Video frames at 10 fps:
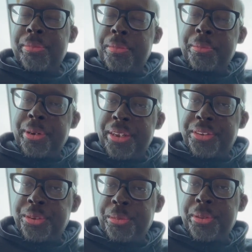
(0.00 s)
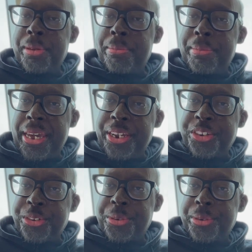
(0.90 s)
But two of the
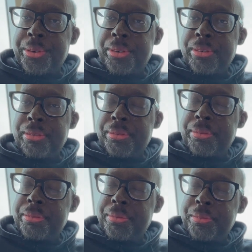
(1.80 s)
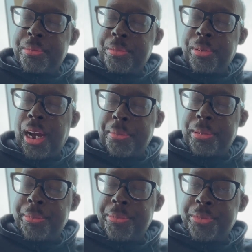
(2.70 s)
major
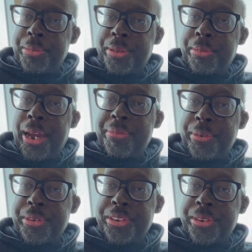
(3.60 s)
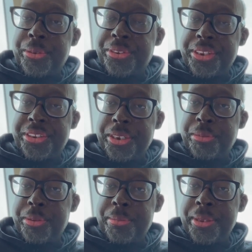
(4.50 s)
problems with graft versus host disease
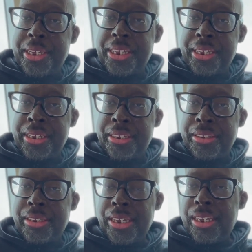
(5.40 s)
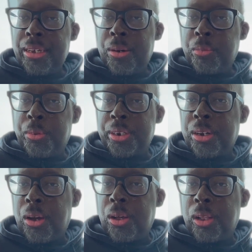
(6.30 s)
with me is one
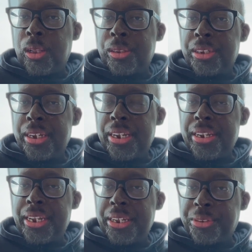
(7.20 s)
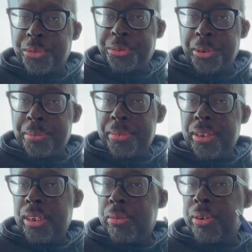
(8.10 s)
called nasal drip.
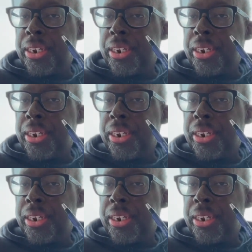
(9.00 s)
What it